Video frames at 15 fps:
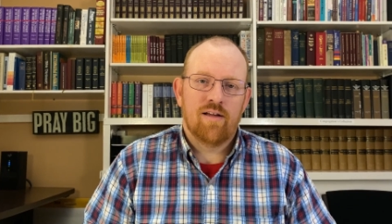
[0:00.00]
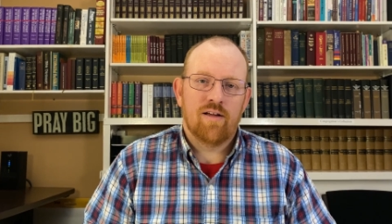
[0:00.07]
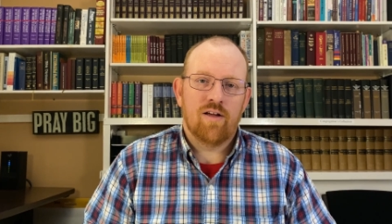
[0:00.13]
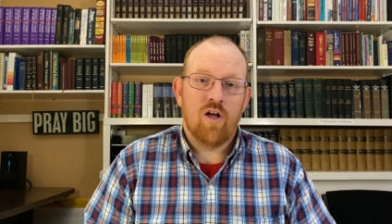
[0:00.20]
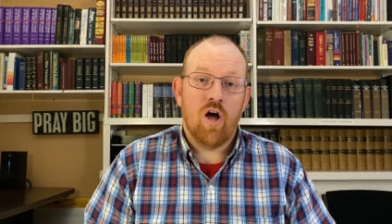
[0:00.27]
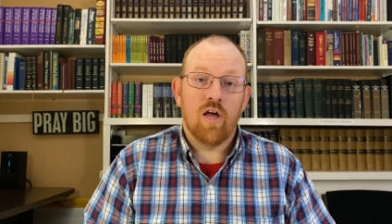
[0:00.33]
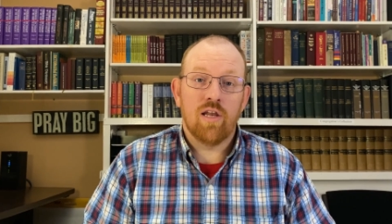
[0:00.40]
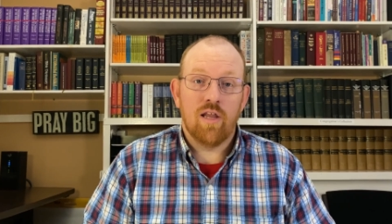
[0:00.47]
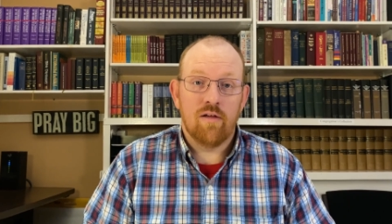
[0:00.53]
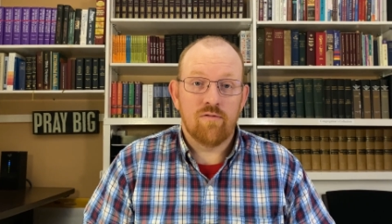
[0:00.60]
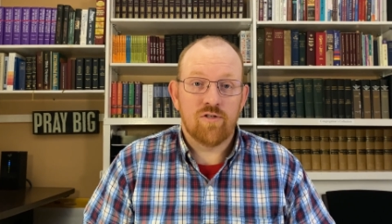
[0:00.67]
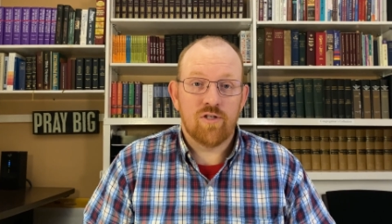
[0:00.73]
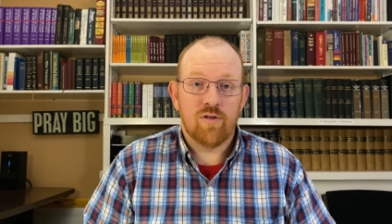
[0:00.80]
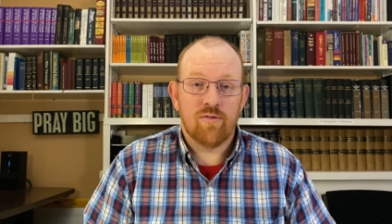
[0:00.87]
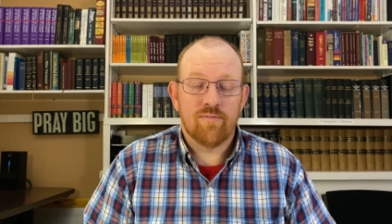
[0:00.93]
God
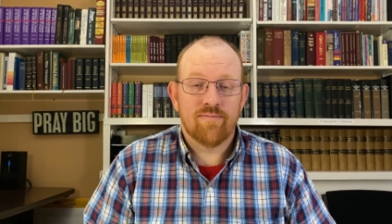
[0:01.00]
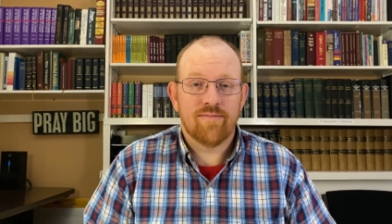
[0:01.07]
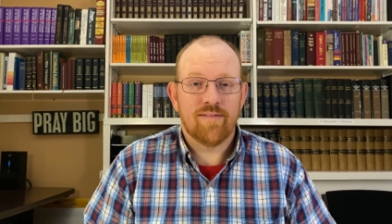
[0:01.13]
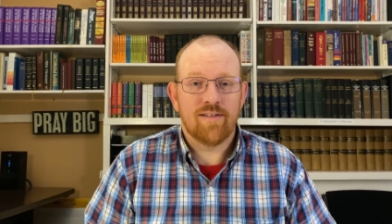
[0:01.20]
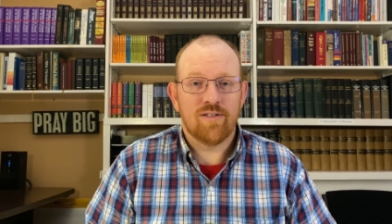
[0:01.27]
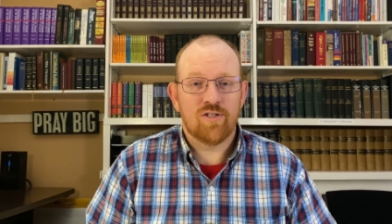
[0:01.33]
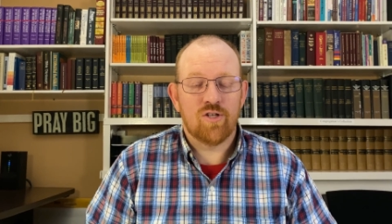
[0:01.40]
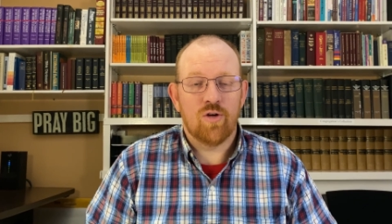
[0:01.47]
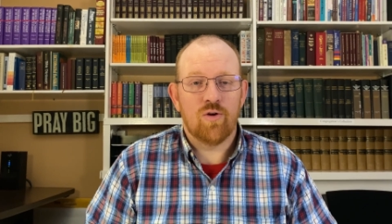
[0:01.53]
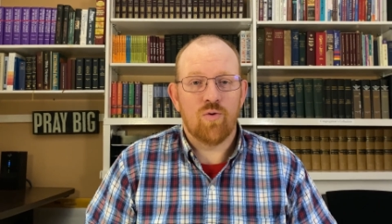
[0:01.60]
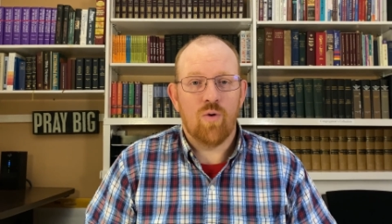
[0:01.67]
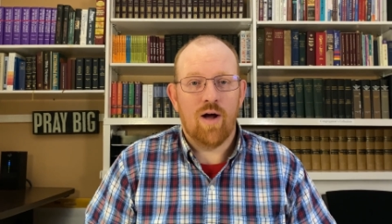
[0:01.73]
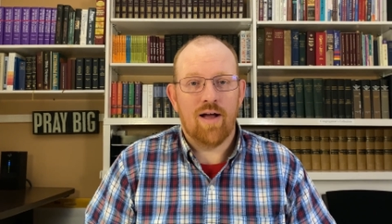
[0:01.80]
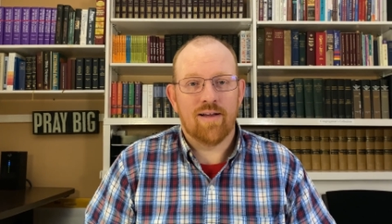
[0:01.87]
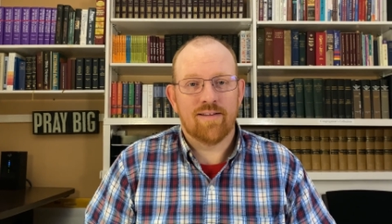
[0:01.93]
loves you, and so do
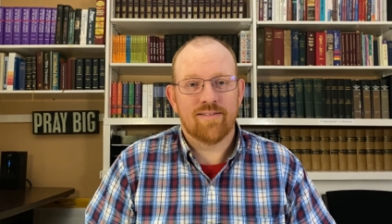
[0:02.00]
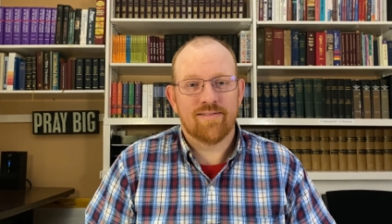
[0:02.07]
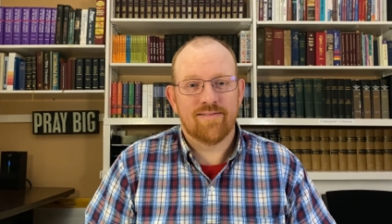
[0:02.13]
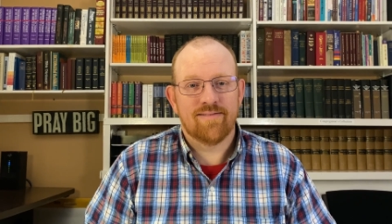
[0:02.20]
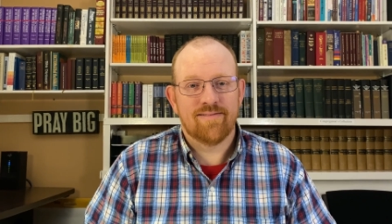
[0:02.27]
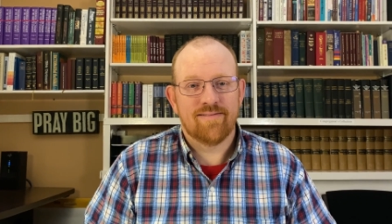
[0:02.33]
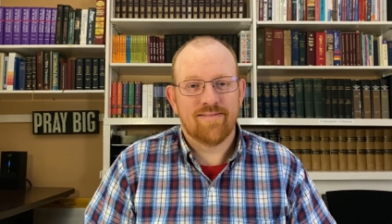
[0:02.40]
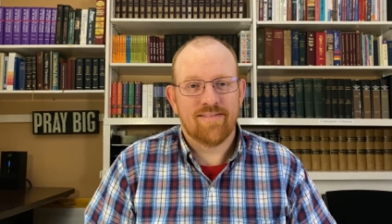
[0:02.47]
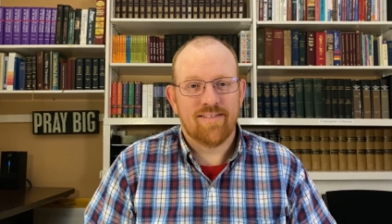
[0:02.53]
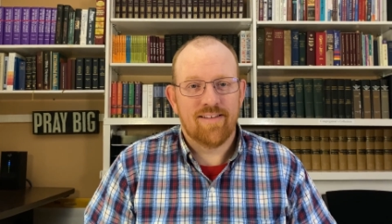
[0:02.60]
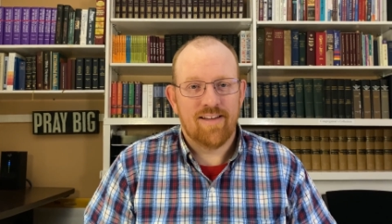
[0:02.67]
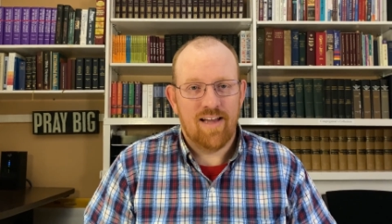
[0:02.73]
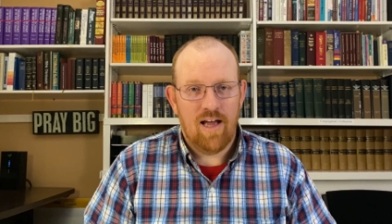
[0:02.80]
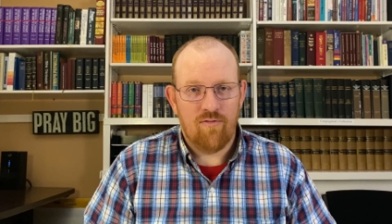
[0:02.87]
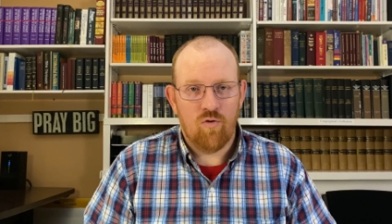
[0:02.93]
I.
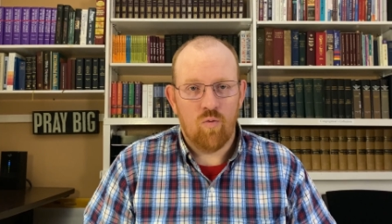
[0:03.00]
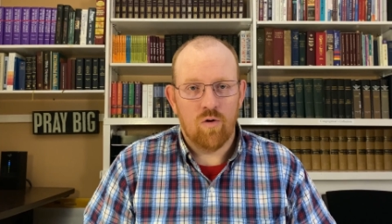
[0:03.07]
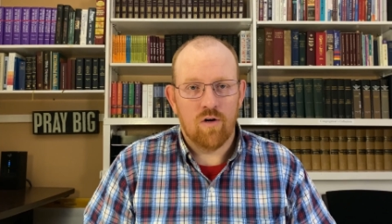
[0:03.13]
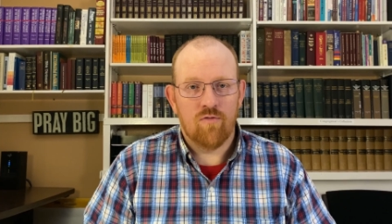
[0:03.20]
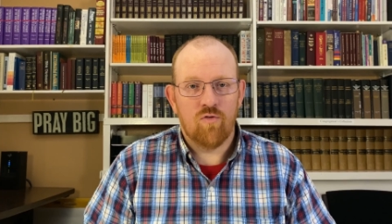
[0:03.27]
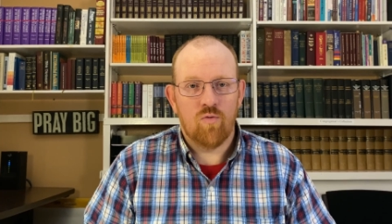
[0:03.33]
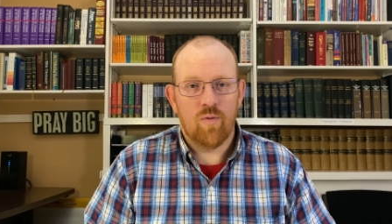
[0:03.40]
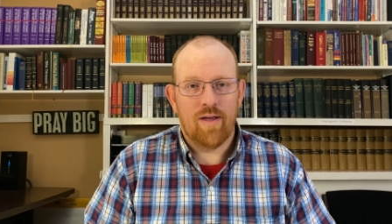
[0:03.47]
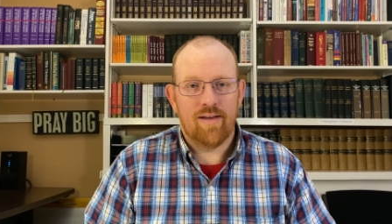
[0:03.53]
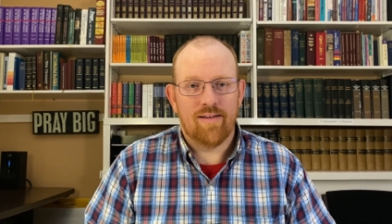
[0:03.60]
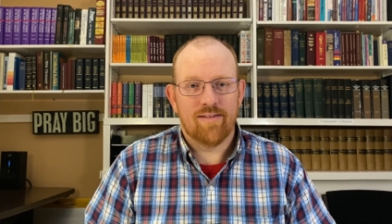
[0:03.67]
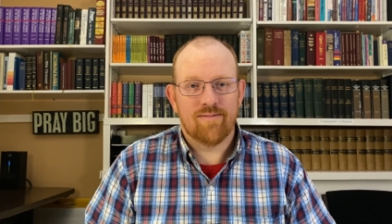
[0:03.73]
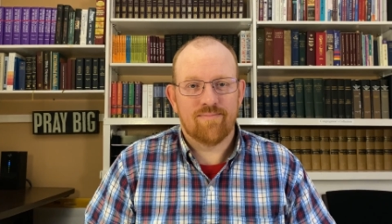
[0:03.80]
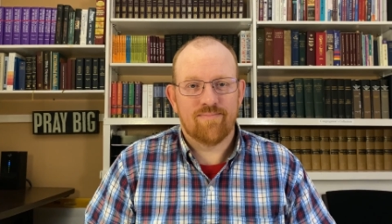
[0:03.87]
Have a wonderful week.